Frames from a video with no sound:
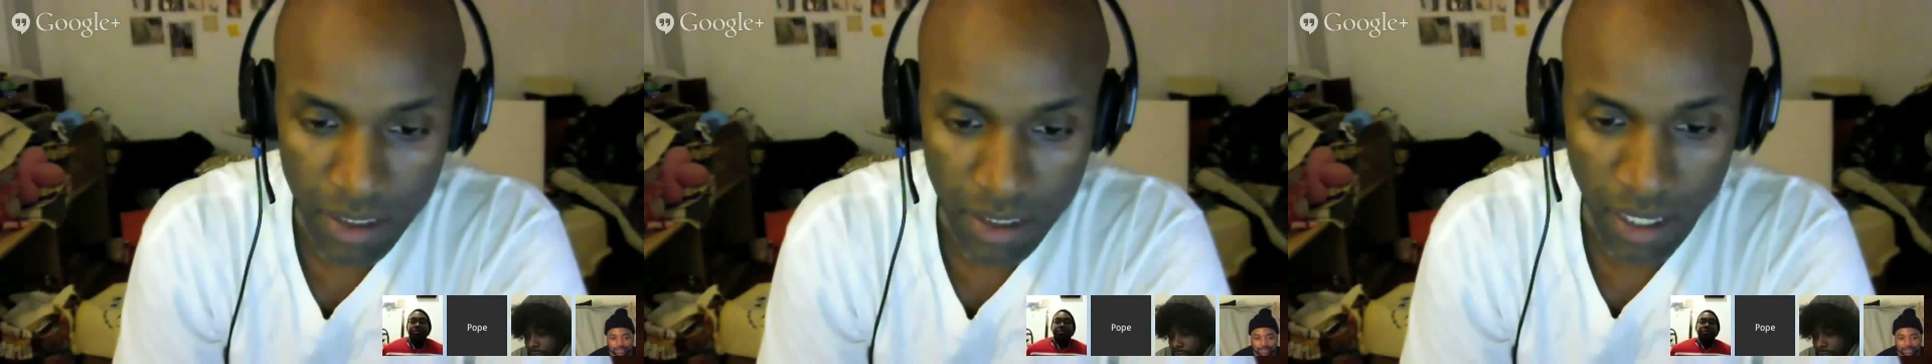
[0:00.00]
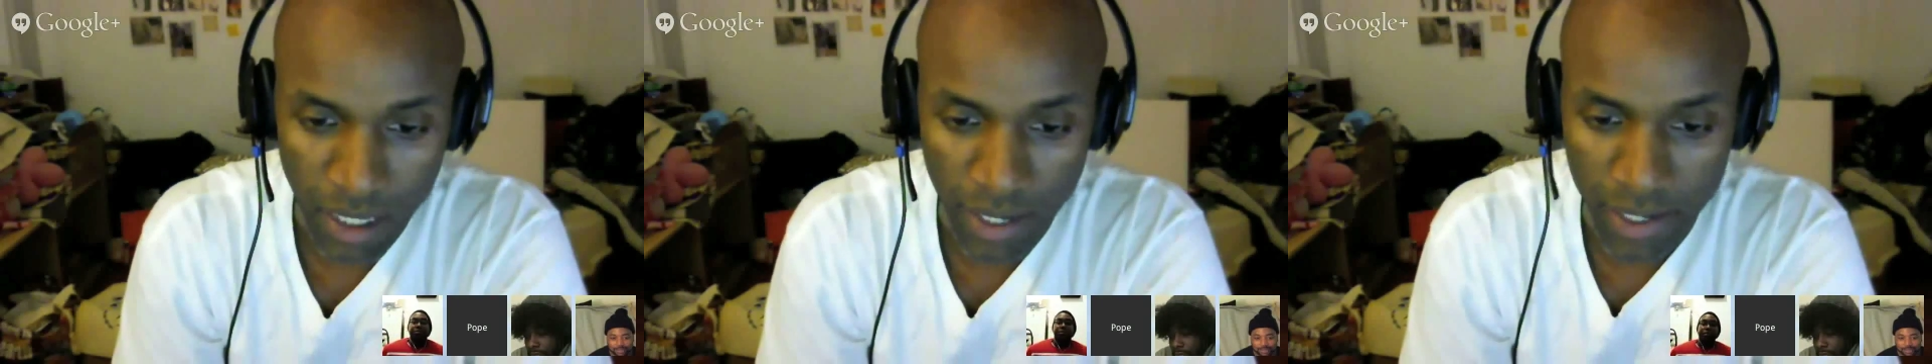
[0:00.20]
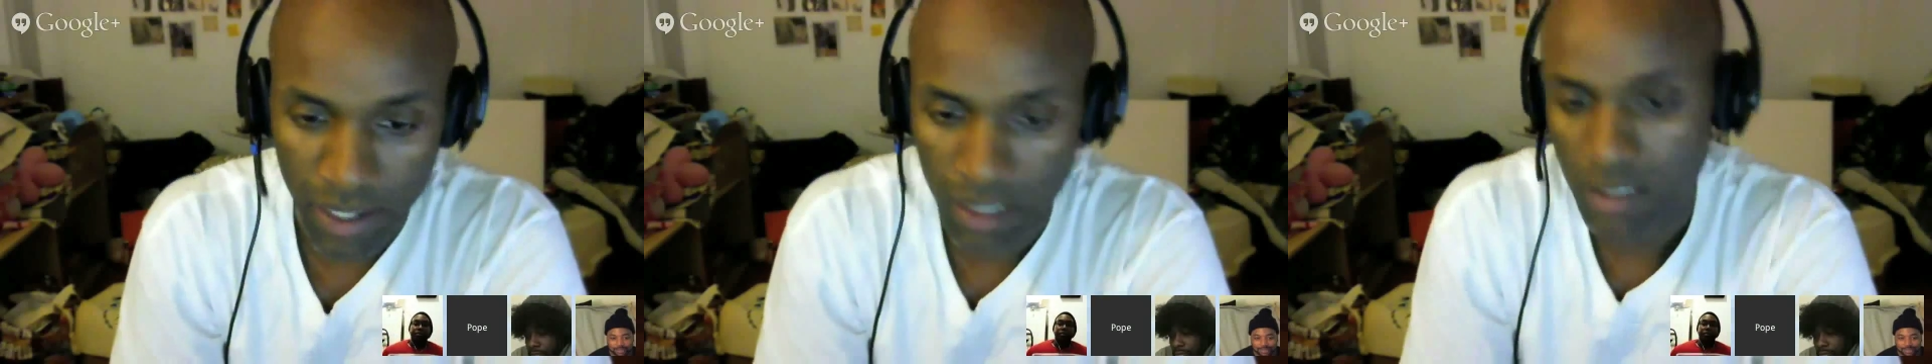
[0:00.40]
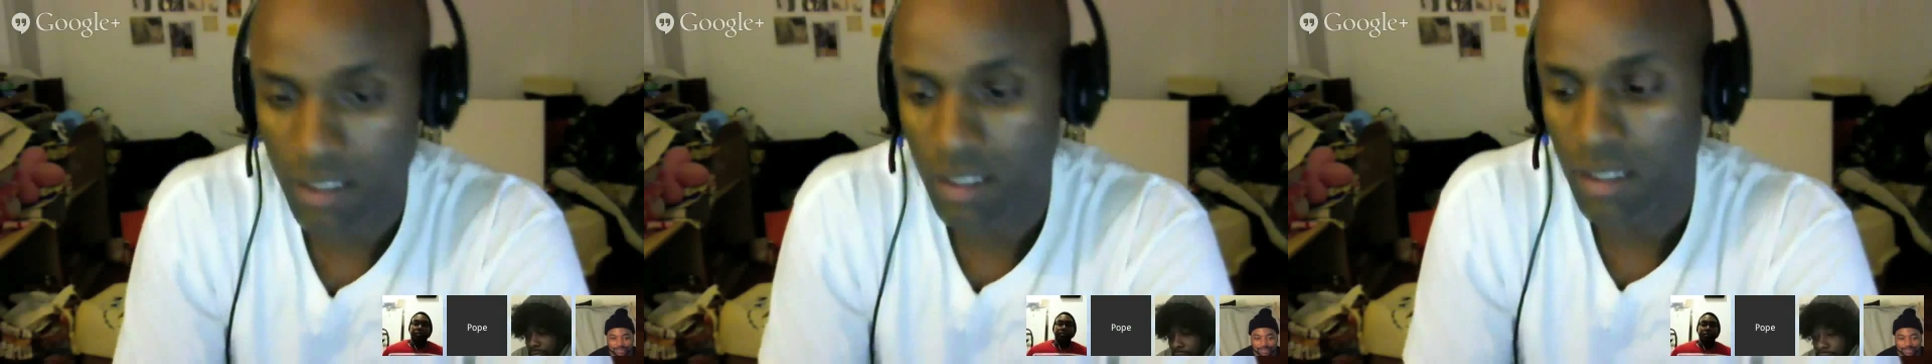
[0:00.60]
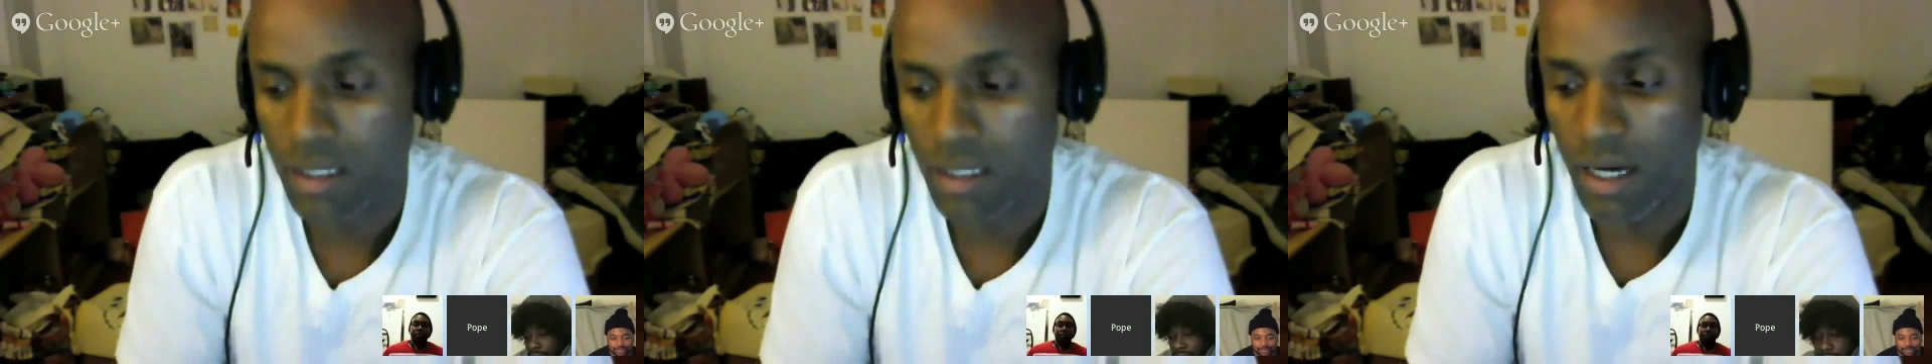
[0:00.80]
like
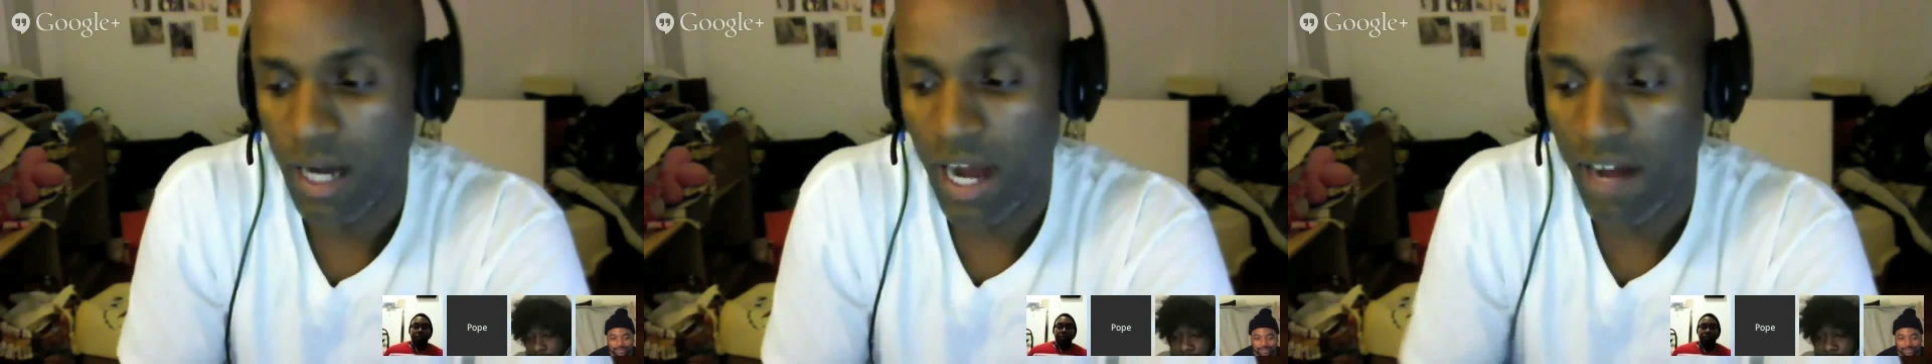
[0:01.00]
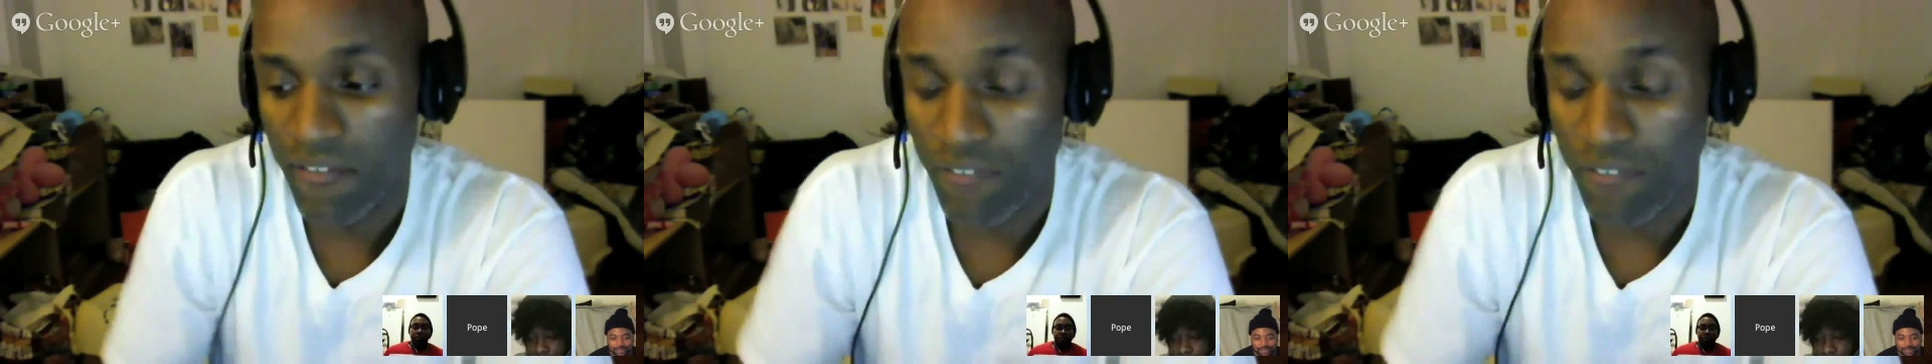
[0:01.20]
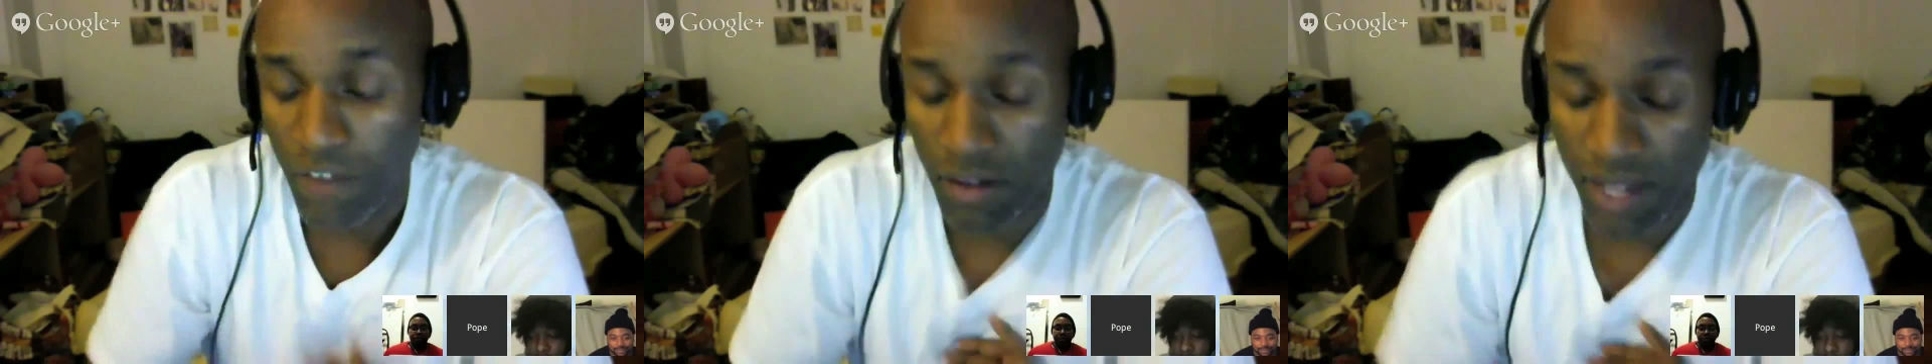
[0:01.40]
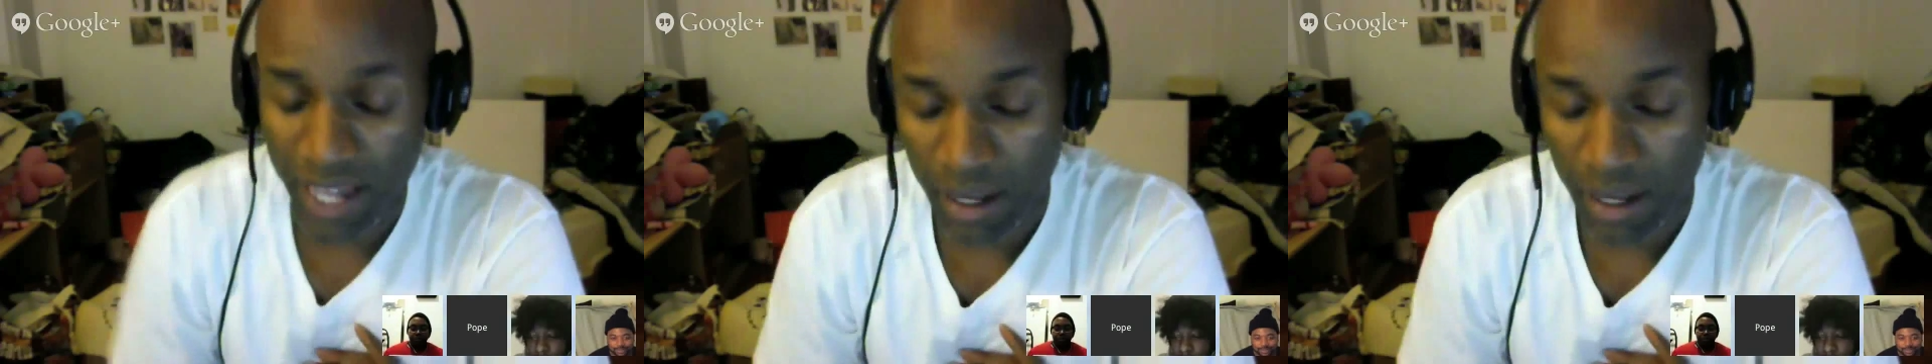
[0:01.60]
I feel like